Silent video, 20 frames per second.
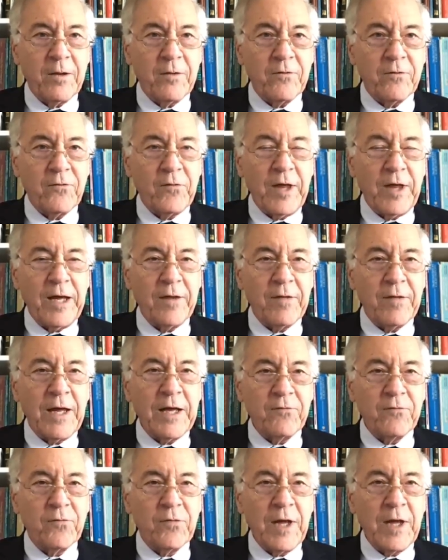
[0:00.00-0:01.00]
So
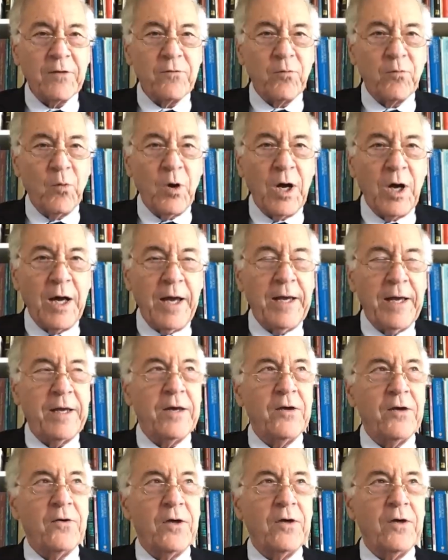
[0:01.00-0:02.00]
that's why,
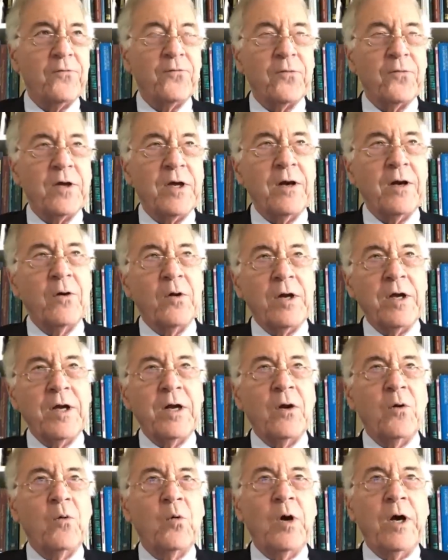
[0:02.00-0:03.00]
if in
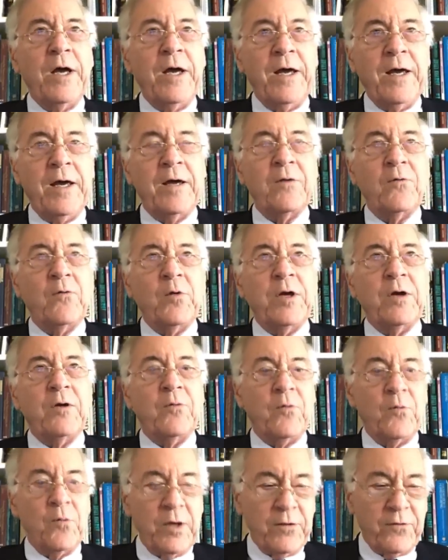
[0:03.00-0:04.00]
a way,
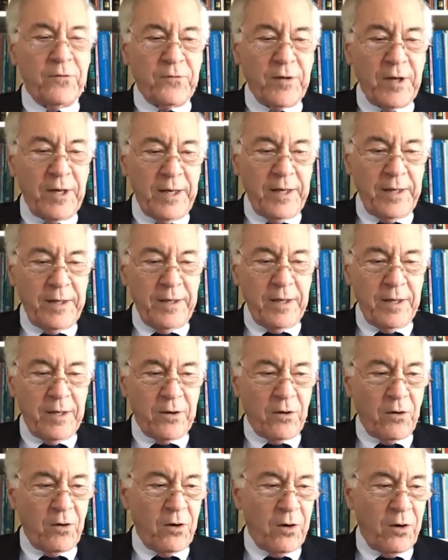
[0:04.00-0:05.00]
we said in
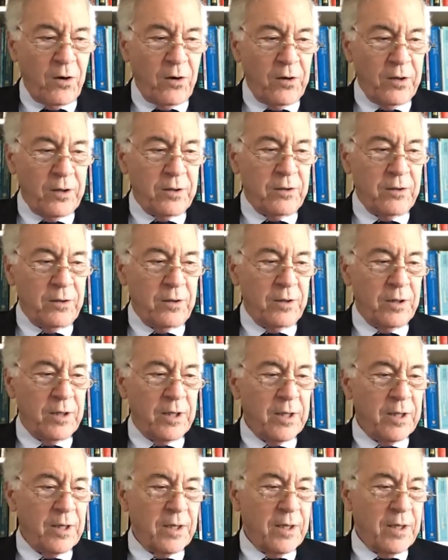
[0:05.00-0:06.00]
our article
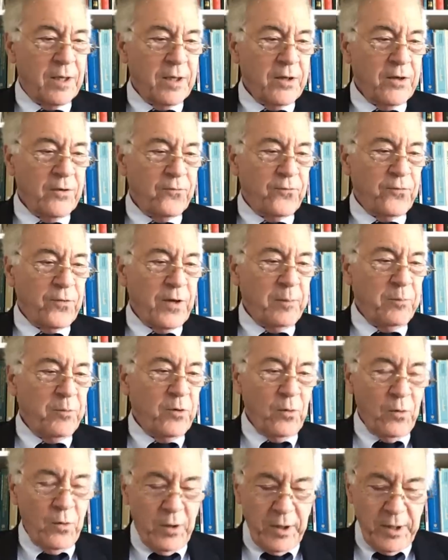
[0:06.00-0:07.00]
in
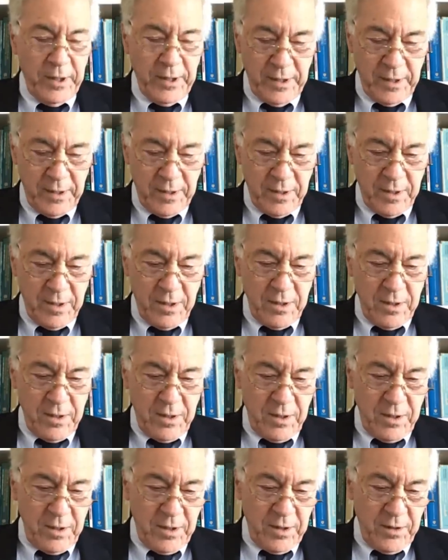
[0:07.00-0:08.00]
February,
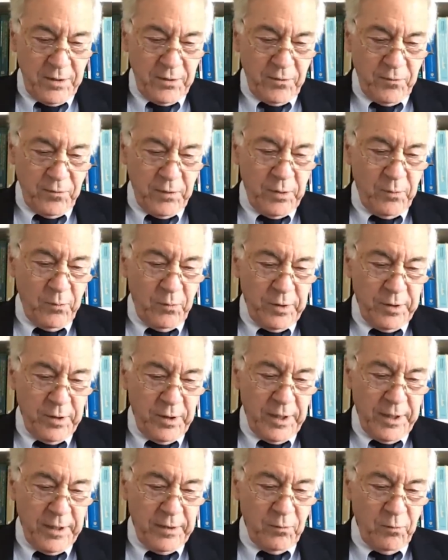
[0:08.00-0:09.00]
Greenwood and
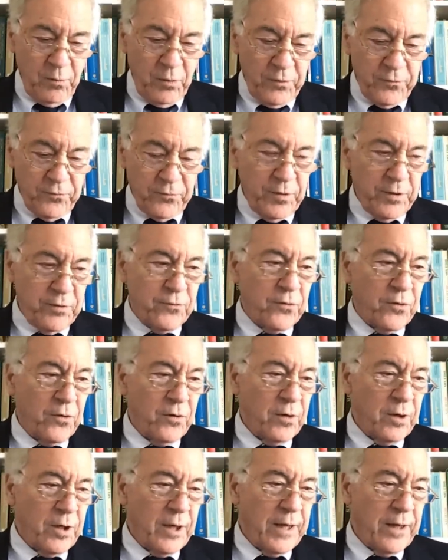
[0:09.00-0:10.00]
I in the Wall Street
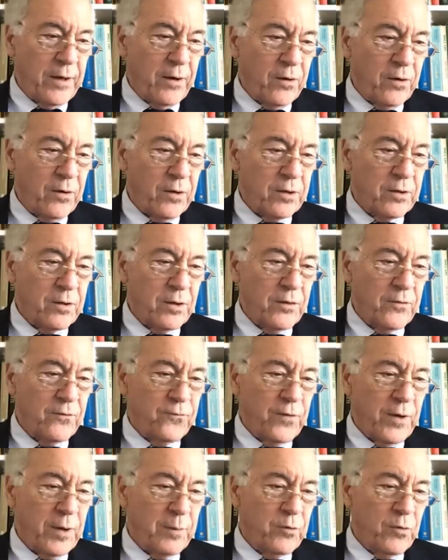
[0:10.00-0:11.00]
Journal, that article in
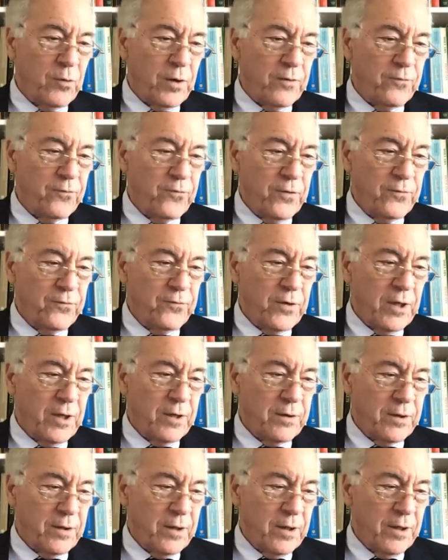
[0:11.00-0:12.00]
February
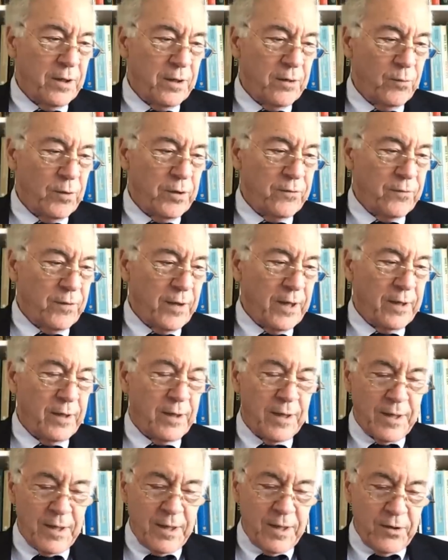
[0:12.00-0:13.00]
15th, we
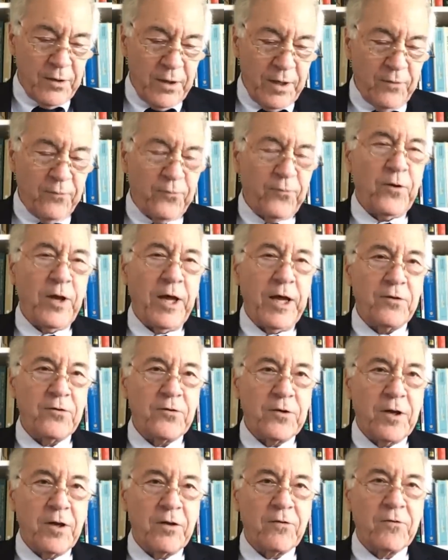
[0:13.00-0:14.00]
said
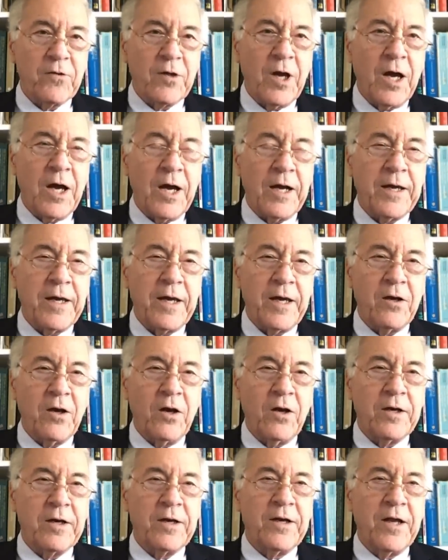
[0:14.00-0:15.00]
inflation is knocking
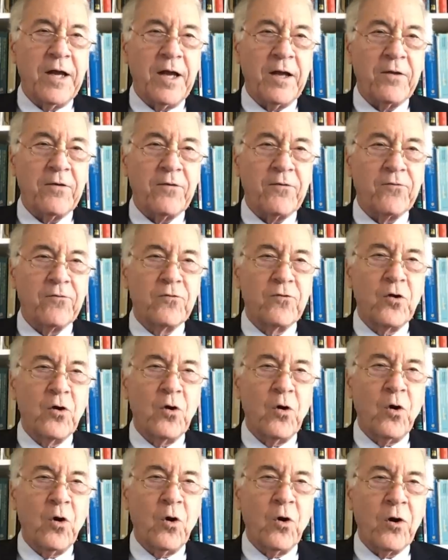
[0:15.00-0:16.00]
on death's
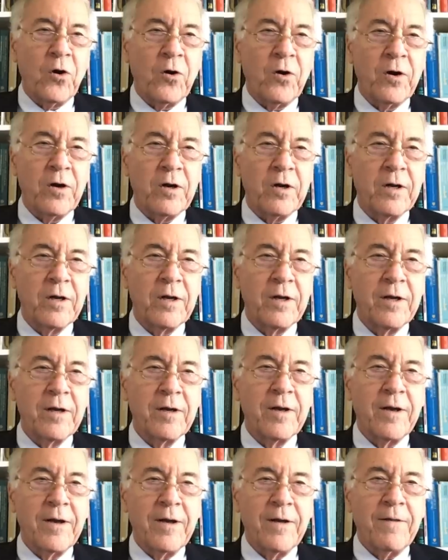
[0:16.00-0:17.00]
door.
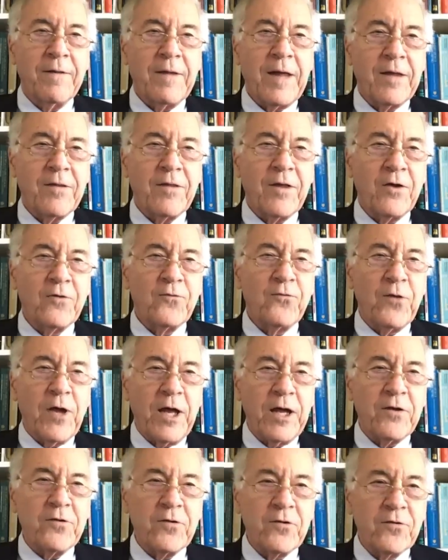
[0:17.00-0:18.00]
That the
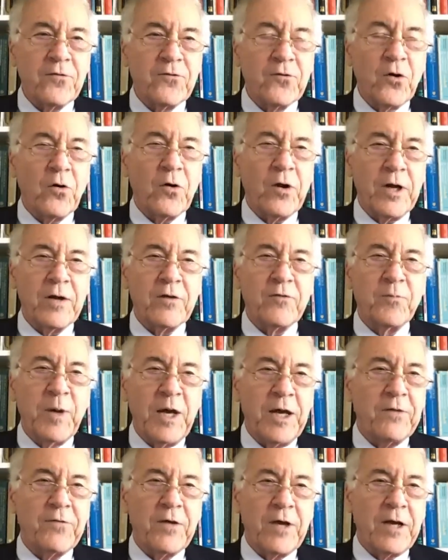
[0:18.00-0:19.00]
inflation story is
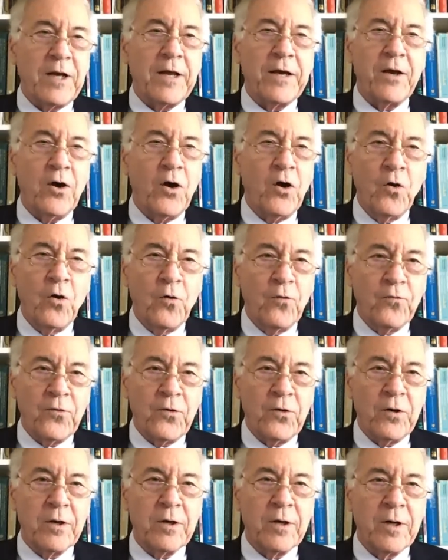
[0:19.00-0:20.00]
basically
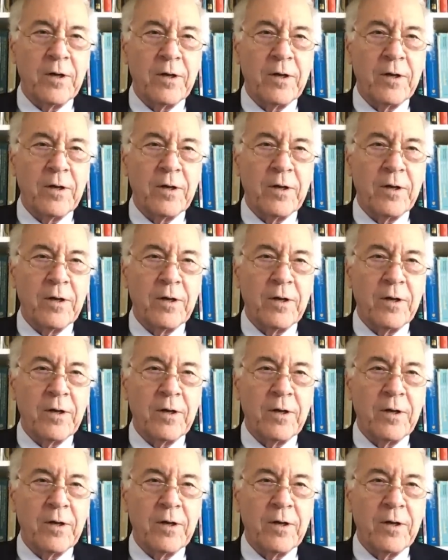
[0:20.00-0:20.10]
over.